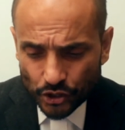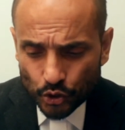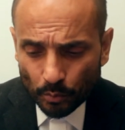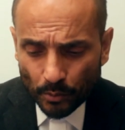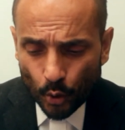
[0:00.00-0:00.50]

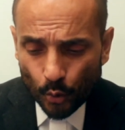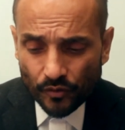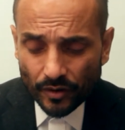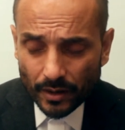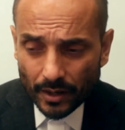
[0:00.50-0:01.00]

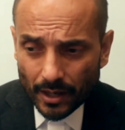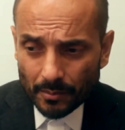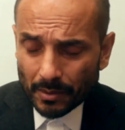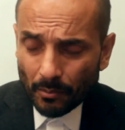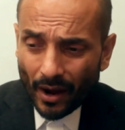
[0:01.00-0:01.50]
move,
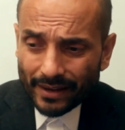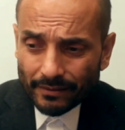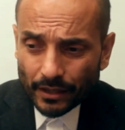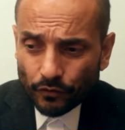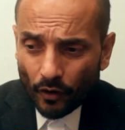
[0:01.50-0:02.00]
but my
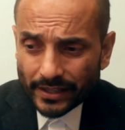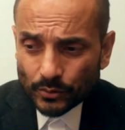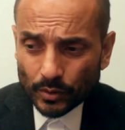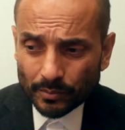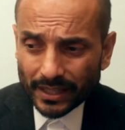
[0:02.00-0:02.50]
advice
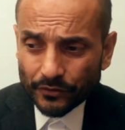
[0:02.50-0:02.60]
would be,